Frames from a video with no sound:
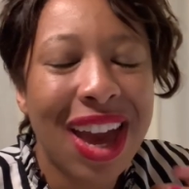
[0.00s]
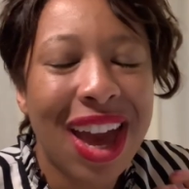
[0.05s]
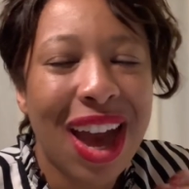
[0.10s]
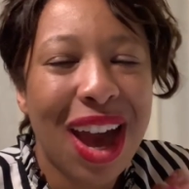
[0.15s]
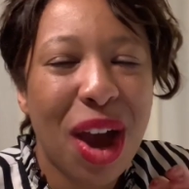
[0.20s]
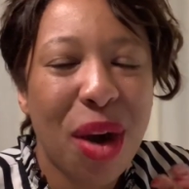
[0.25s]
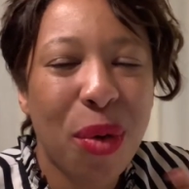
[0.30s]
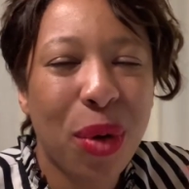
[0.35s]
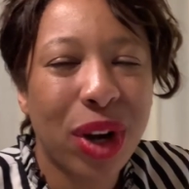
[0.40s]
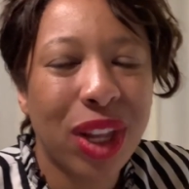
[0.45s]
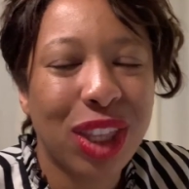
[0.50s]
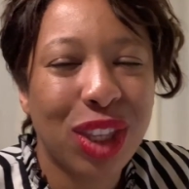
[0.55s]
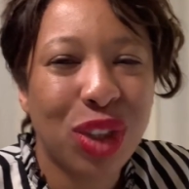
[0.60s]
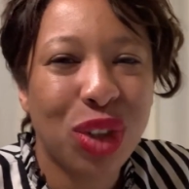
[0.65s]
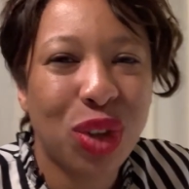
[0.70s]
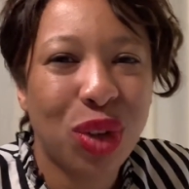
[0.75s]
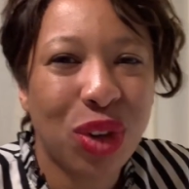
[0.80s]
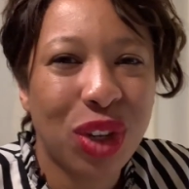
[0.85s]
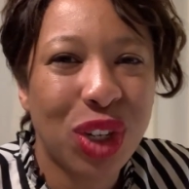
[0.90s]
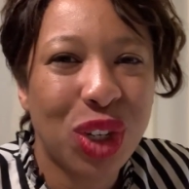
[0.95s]
One of the
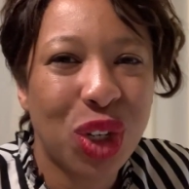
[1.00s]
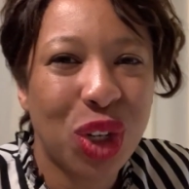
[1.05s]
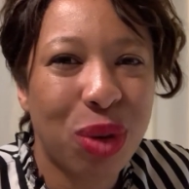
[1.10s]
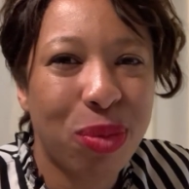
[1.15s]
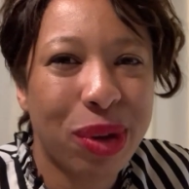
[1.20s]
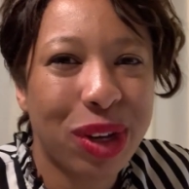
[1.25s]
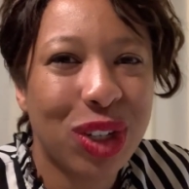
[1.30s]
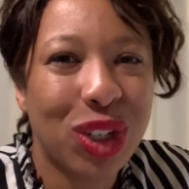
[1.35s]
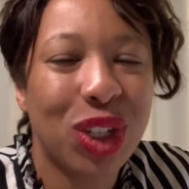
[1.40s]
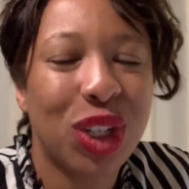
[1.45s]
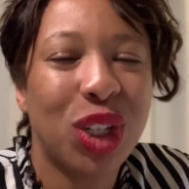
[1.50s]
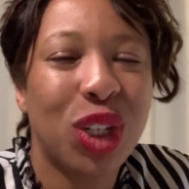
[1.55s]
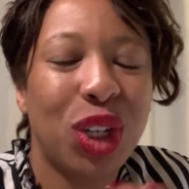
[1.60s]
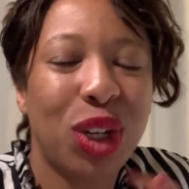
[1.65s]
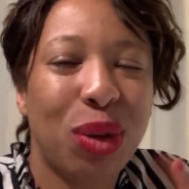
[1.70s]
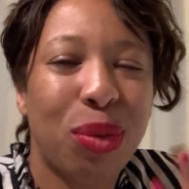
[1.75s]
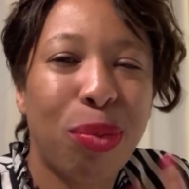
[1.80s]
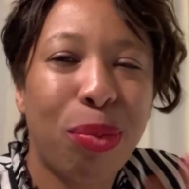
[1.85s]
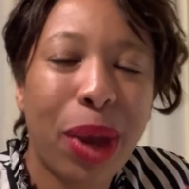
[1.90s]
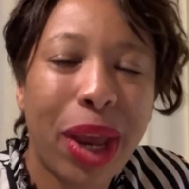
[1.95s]
students, she mentioned she
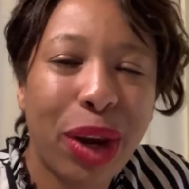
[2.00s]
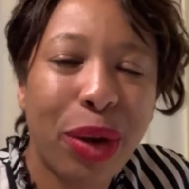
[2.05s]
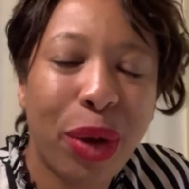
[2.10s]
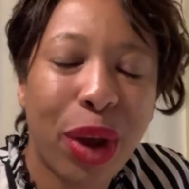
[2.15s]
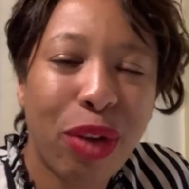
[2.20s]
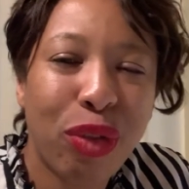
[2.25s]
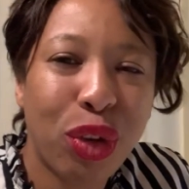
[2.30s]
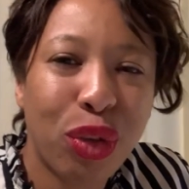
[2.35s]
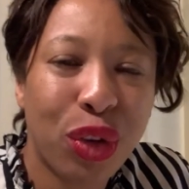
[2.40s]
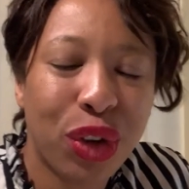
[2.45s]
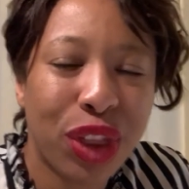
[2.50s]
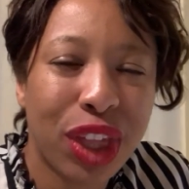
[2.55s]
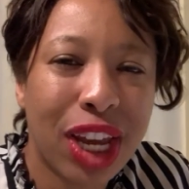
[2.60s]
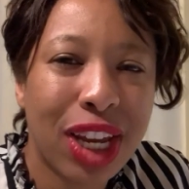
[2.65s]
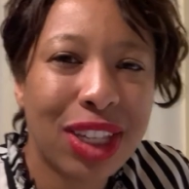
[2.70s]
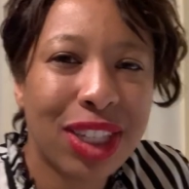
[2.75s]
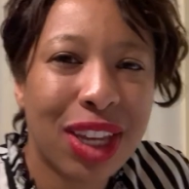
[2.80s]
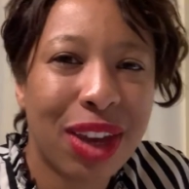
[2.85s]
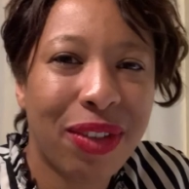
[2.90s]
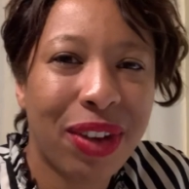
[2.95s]
made gravy for
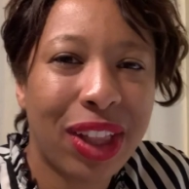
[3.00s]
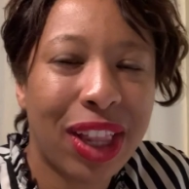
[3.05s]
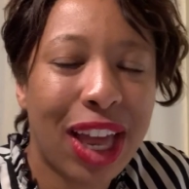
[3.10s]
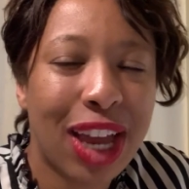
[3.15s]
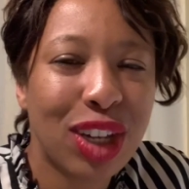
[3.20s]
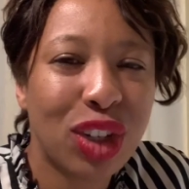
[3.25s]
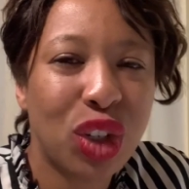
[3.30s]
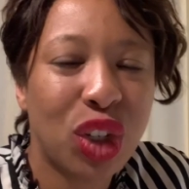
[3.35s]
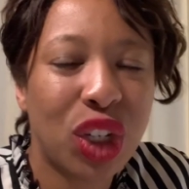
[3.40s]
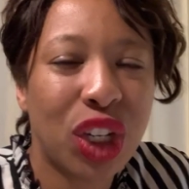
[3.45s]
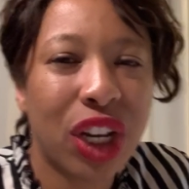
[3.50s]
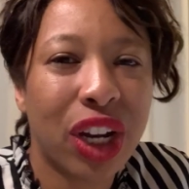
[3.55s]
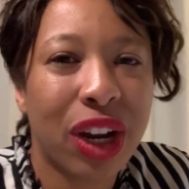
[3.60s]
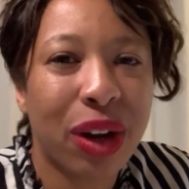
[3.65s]
Thanksgiving last year.